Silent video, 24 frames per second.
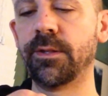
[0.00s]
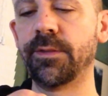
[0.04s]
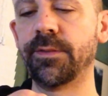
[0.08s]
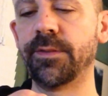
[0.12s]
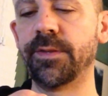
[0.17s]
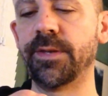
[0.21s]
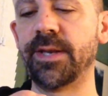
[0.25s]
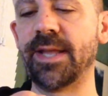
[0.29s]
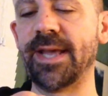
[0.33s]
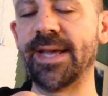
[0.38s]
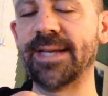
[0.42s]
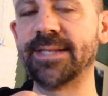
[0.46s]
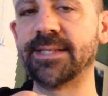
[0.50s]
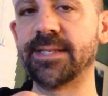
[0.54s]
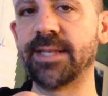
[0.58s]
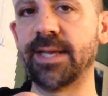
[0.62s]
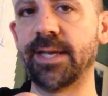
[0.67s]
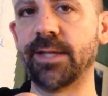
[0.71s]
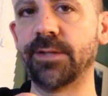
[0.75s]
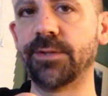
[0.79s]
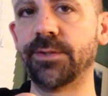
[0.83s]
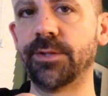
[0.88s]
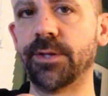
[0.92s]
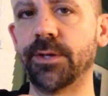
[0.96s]
the next
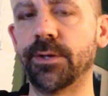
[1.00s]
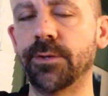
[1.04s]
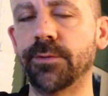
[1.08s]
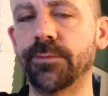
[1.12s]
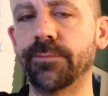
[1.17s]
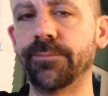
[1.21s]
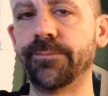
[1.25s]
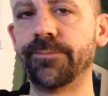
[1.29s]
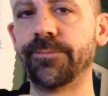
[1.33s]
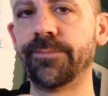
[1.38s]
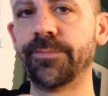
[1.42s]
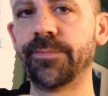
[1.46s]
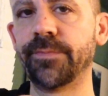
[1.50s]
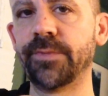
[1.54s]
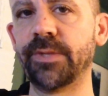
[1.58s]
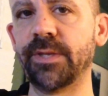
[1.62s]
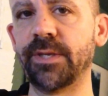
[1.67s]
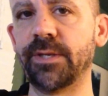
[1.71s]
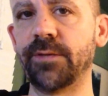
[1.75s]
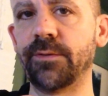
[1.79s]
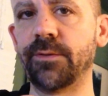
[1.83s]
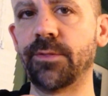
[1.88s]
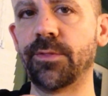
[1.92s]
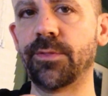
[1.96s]
eighth note,
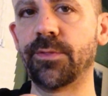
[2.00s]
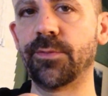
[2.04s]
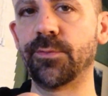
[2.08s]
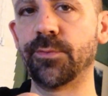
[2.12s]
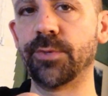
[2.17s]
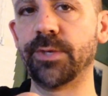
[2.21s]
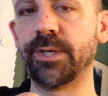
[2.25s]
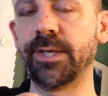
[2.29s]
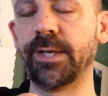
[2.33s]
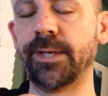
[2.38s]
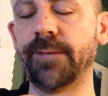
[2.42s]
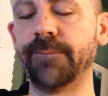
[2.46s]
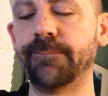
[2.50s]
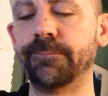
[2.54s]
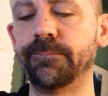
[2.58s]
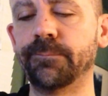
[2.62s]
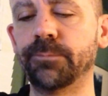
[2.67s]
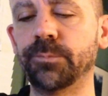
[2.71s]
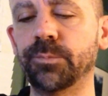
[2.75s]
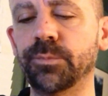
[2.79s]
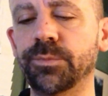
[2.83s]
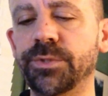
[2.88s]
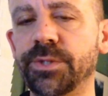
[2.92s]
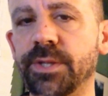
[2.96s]
in 3,
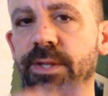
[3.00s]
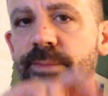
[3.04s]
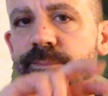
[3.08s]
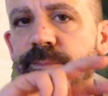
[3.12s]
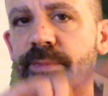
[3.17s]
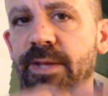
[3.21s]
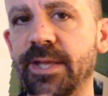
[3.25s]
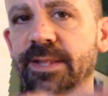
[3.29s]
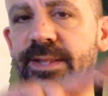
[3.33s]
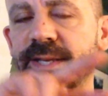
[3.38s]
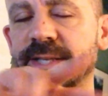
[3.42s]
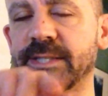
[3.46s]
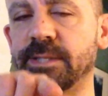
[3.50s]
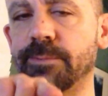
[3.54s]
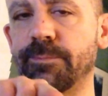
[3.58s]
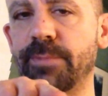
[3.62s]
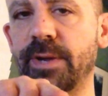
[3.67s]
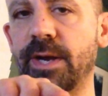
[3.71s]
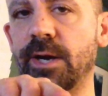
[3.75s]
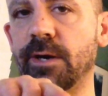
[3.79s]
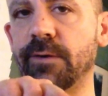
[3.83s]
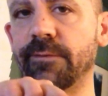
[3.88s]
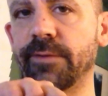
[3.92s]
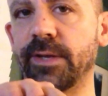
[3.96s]
and that's a
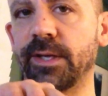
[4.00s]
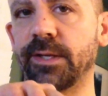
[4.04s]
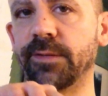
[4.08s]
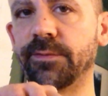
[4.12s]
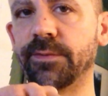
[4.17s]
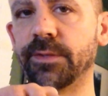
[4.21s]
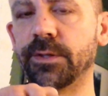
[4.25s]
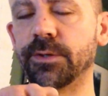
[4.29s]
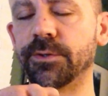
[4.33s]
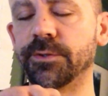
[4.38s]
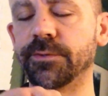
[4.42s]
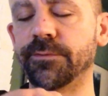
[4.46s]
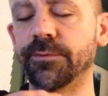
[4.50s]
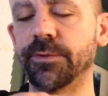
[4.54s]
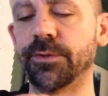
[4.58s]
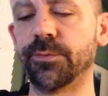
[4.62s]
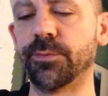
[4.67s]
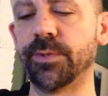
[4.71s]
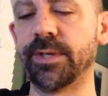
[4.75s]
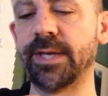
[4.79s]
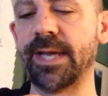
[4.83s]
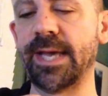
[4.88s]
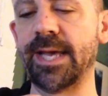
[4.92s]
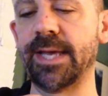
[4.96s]
pair of 8th notes for
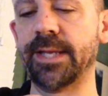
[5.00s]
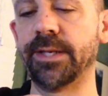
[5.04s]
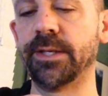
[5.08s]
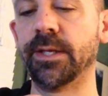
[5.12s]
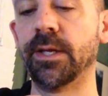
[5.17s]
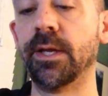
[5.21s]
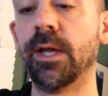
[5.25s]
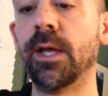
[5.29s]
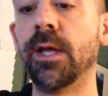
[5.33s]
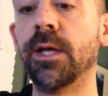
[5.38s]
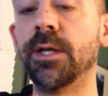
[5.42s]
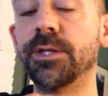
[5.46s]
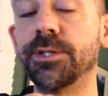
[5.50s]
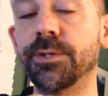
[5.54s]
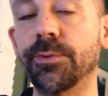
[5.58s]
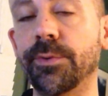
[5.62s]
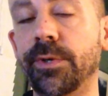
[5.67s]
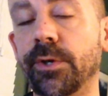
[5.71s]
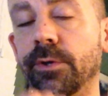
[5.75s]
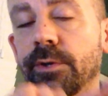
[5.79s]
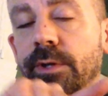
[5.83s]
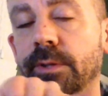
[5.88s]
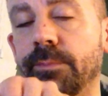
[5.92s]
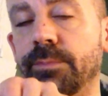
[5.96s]
3 and. So
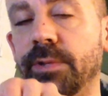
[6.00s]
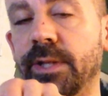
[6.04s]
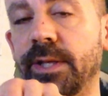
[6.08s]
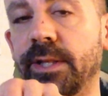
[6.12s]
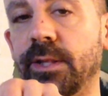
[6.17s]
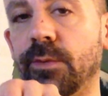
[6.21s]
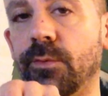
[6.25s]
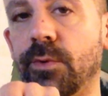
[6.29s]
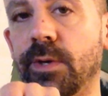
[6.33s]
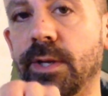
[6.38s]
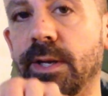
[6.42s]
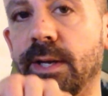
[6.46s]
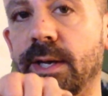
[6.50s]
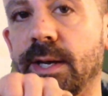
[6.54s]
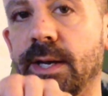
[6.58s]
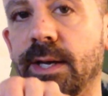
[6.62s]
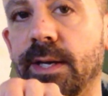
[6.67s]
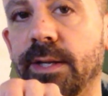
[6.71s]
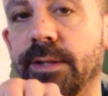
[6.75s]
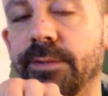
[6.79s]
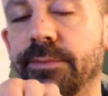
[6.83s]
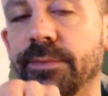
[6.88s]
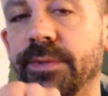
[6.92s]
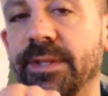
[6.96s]
we only play the one
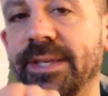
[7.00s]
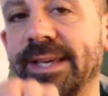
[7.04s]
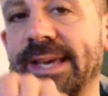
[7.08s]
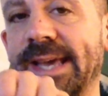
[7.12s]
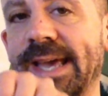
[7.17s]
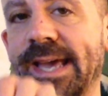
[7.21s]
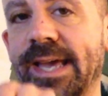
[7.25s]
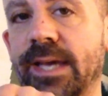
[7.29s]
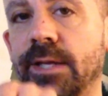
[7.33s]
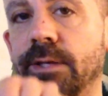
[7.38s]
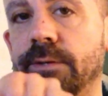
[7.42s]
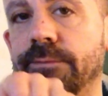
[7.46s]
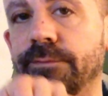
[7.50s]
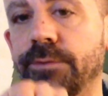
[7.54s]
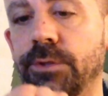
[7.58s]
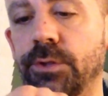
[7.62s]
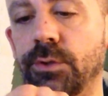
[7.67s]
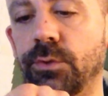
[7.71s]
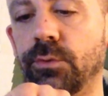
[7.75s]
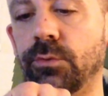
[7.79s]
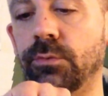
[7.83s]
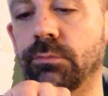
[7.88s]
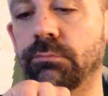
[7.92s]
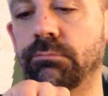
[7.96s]
on the and of
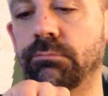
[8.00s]
2.